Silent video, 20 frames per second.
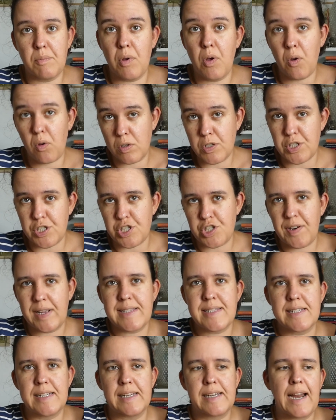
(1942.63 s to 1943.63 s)
also the
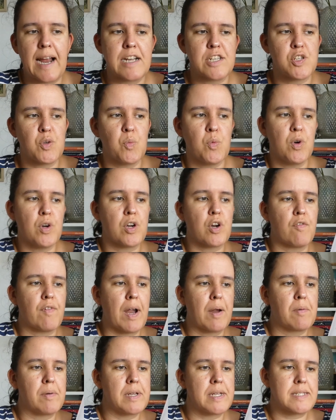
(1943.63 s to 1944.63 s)
translator had to work
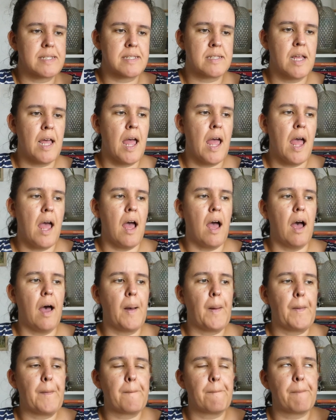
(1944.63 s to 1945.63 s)
around this.
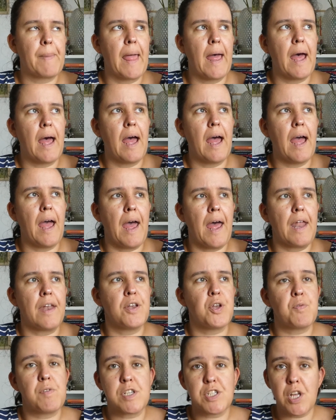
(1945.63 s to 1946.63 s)
And
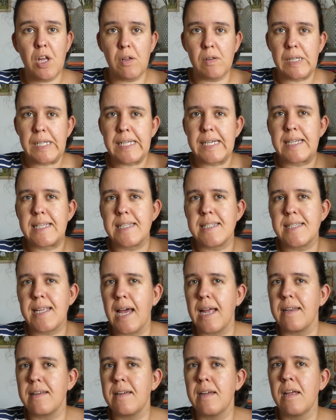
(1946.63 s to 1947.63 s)
the result is
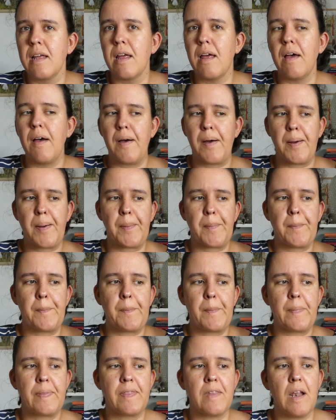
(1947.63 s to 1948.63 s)
that
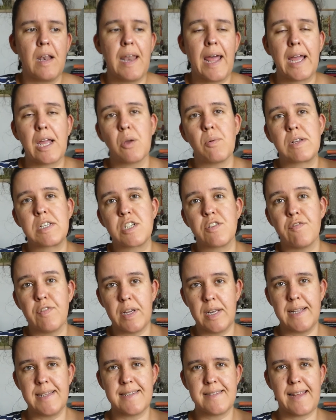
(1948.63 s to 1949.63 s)
the language
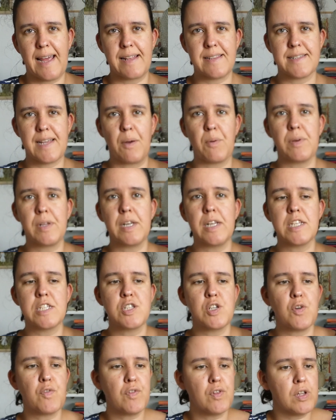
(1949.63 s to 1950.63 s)
really stands out in this
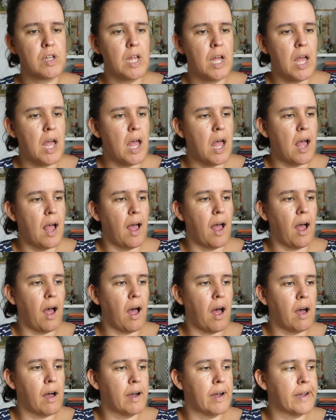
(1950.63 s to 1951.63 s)
novel.
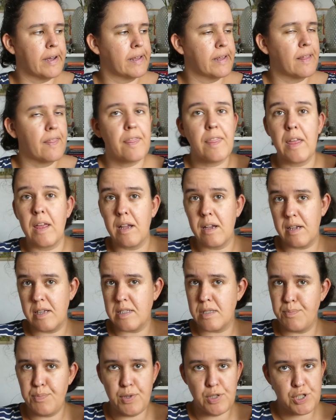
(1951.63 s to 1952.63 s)
I think
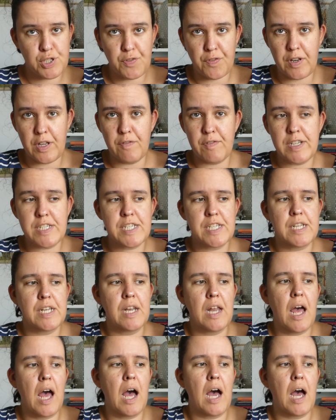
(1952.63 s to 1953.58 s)
it's beautifully written,